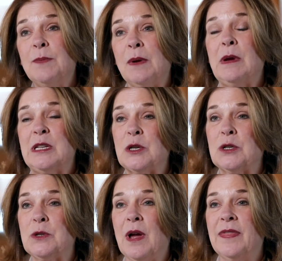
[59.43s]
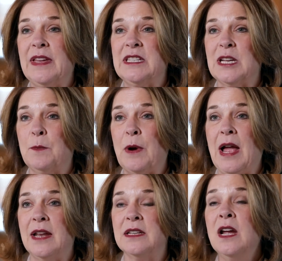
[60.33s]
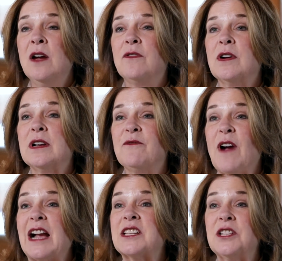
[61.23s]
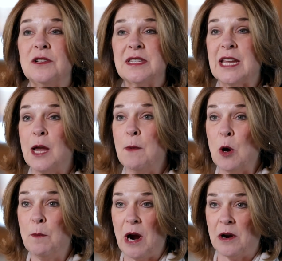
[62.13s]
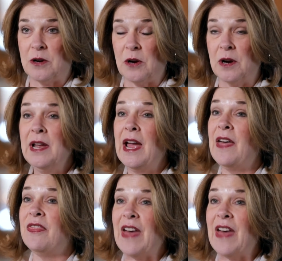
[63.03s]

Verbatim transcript: when we turned to Authentic Brand for a fractional CMO partner, and